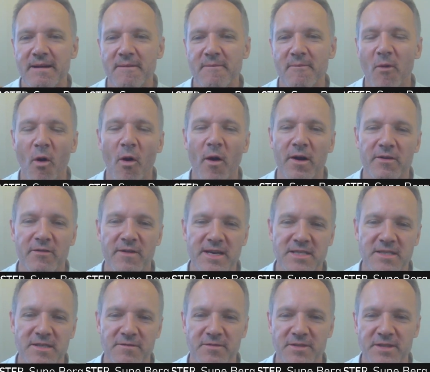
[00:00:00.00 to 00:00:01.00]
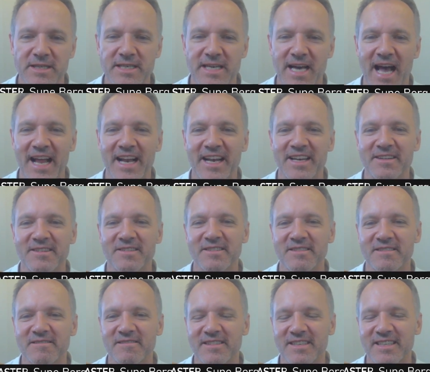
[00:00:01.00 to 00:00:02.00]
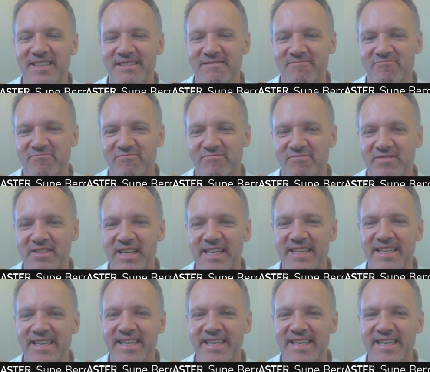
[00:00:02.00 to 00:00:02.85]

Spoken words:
more aggressively and think